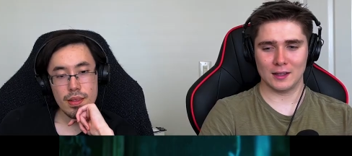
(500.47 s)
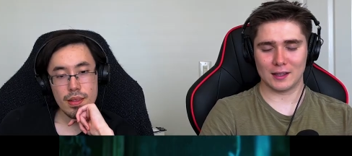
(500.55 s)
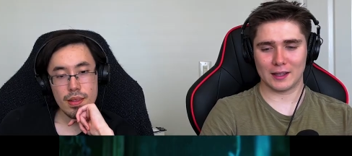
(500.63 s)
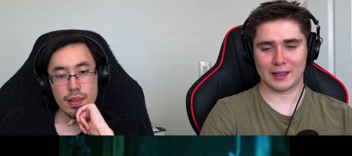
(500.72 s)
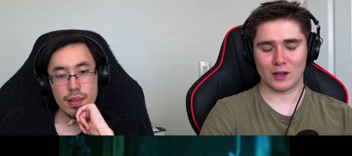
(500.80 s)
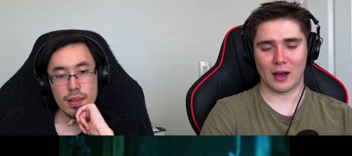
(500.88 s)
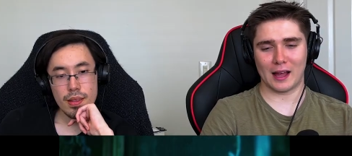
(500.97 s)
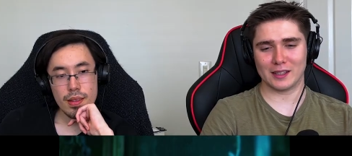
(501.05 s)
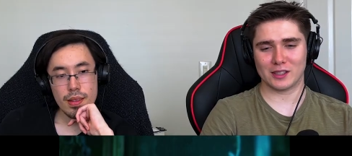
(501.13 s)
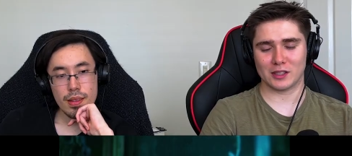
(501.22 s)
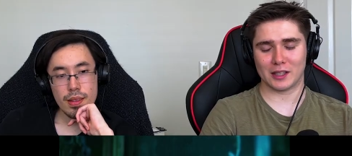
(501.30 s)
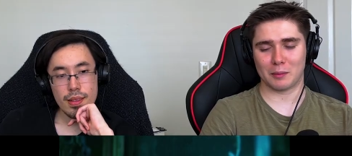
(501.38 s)
Speaker 1: I like how
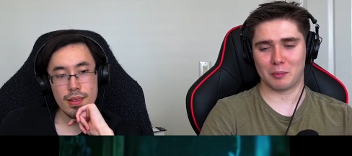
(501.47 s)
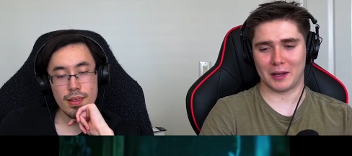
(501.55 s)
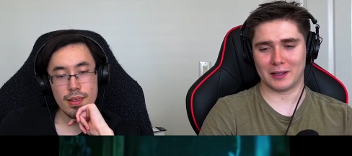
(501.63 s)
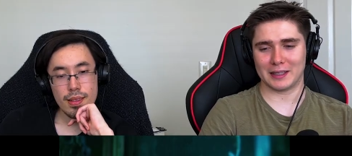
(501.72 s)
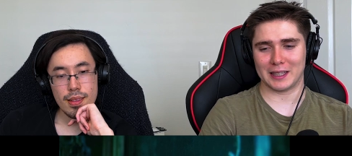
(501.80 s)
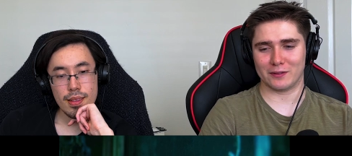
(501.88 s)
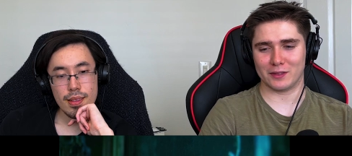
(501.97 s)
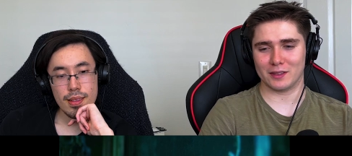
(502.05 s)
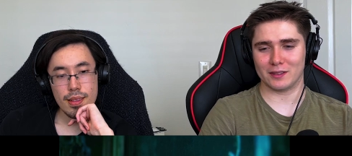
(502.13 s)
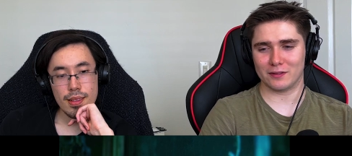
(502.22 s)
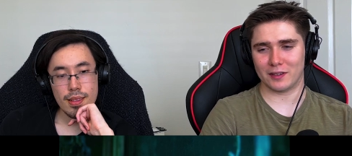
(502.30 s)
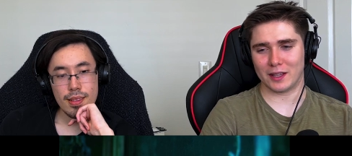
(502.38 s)
Alice is like barely
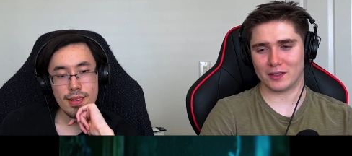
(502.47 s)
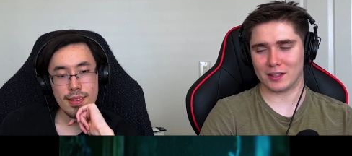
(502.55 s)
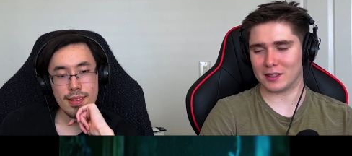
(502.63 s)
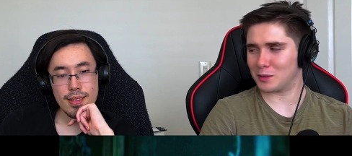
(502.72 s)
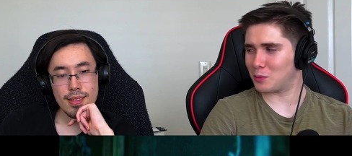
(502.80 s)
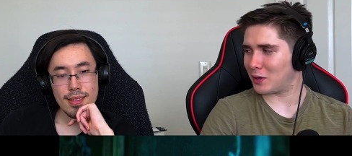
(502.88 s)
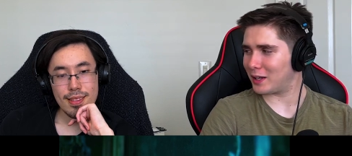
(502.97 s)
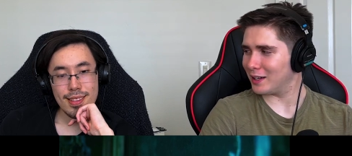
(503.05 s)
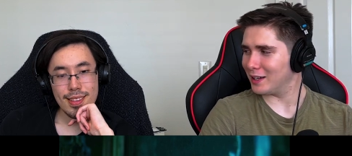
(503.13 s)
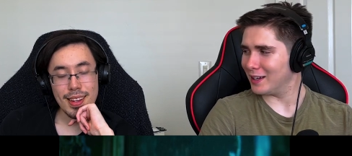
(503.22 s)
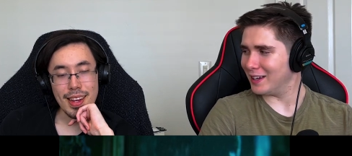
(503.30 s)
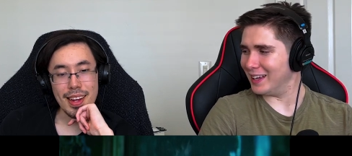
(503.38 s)
even phased at this
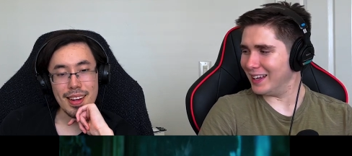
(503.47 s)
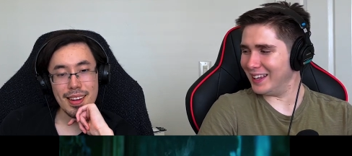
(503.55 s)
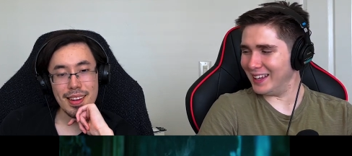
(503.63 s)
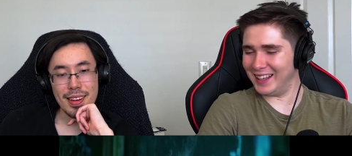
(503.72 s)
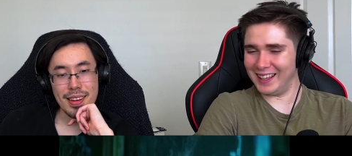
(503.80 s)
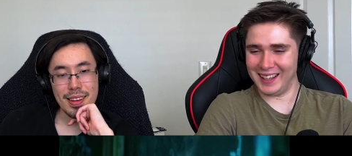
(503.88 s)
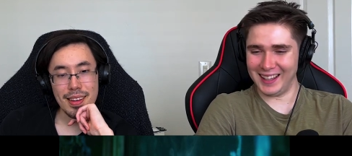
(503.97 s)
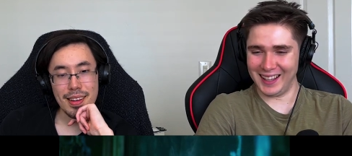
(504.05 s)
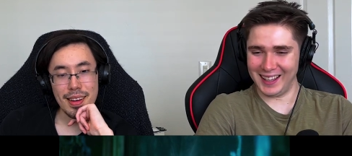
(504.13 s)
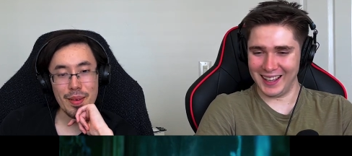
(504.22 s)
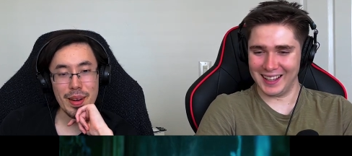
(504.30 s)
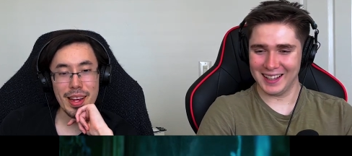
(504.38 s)
point.
Speaker 2: Yeah.
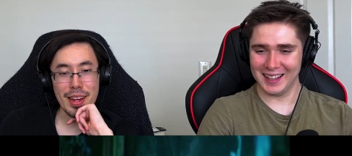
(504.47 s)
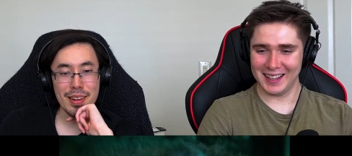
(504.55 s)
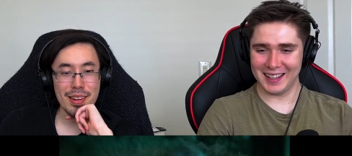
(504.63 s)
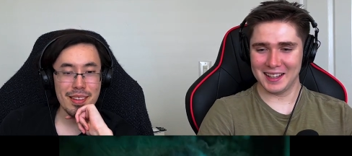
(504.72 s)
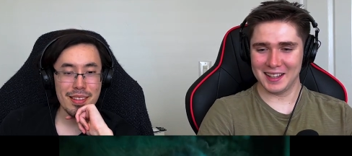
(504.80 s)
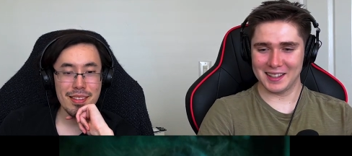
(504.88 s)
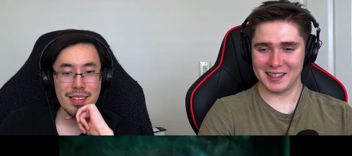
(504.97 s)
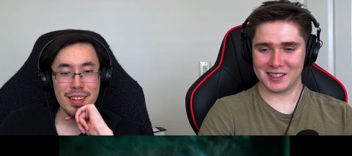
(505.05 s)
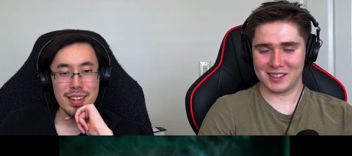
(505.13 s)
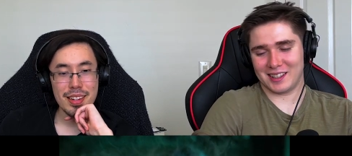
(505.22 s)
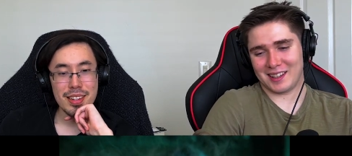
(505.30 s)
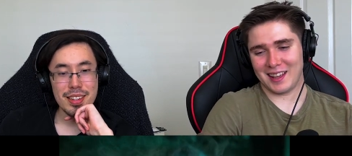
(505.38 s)
What the heck?
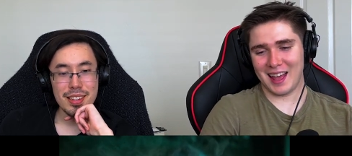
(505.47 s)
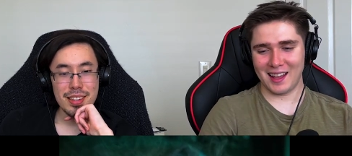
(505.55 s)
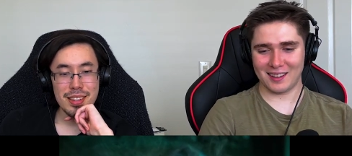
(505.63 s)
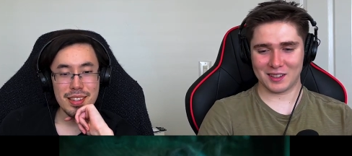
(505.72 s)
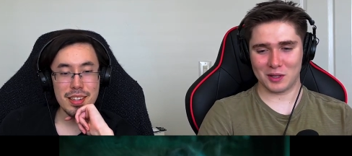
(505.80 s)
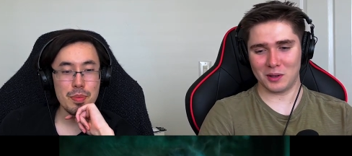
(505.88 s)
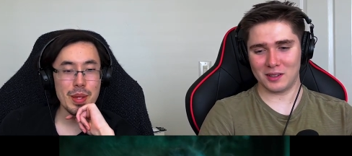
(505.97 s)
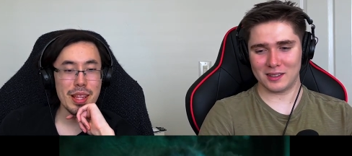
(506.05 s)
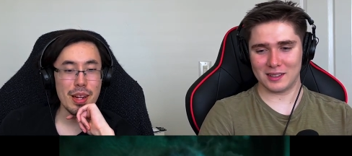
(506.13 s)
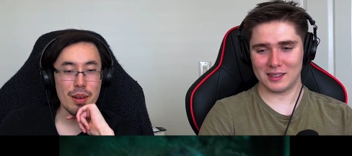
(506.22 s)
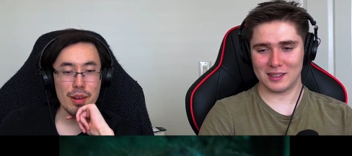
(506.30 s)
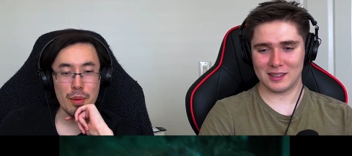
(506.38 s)
She's like, ah, cool. She's been
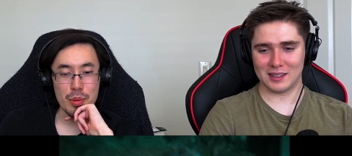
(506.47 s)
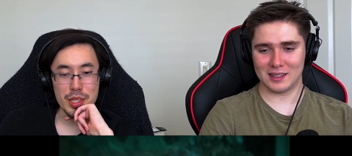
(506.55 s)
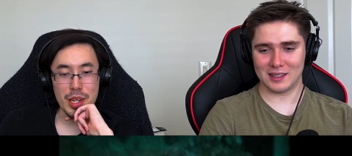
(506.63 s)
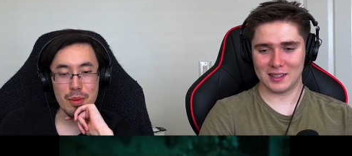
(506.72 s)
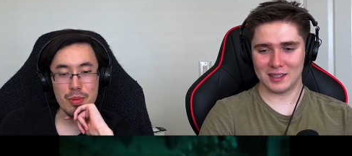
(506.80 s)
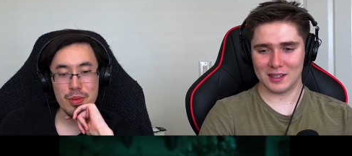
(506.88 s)
there a couple times.